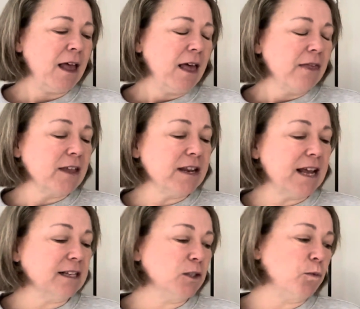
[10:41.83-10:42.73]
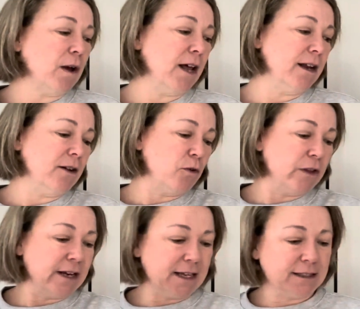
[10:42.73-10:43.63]
The next one, or the
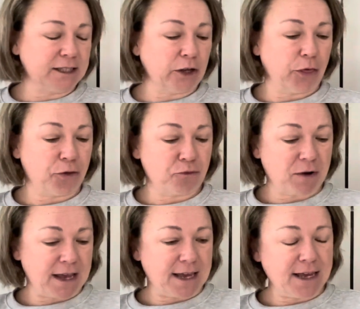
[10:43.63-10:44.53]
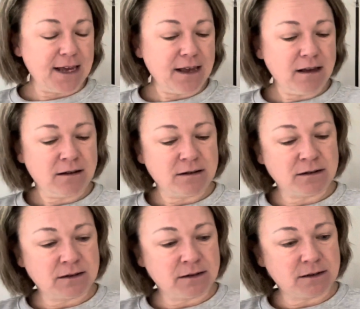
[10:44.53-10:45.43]
next three,
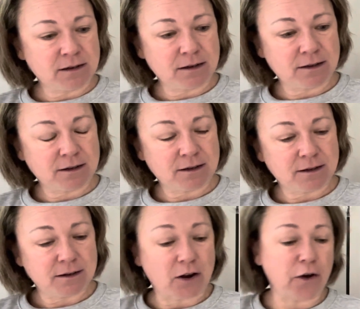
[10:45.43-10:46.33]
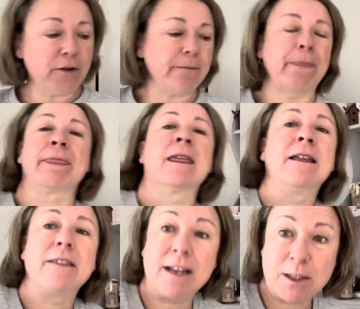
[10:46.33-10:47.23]
no,
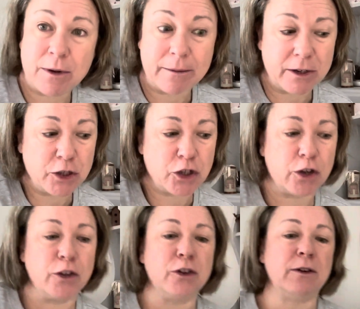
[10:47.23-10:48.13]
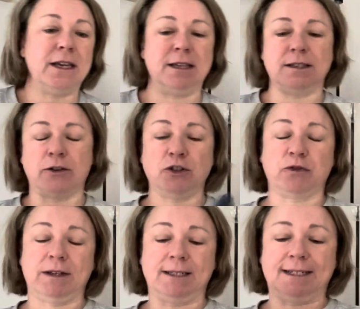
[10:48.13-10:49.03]
the next one I'm going to show you is Oh
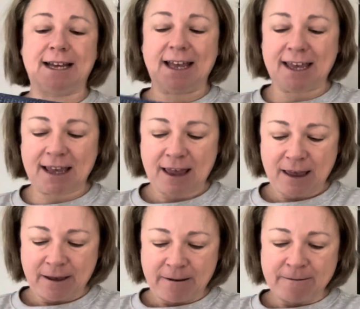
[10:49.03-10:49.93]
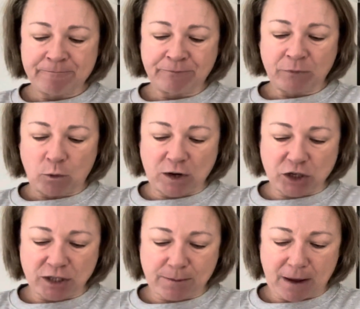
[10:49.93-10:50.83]
Joyous Day,
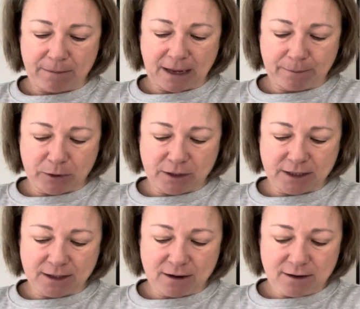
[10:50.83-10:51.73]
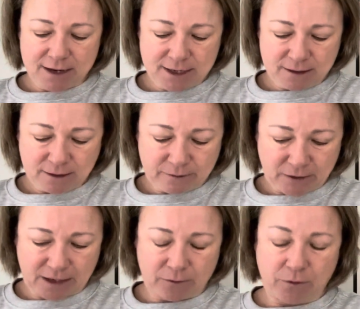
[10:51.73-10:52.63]
which is by Blackbird Design. If I
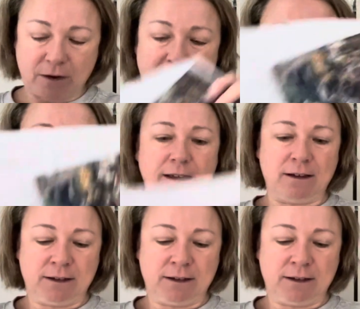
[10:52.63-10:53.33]
can find the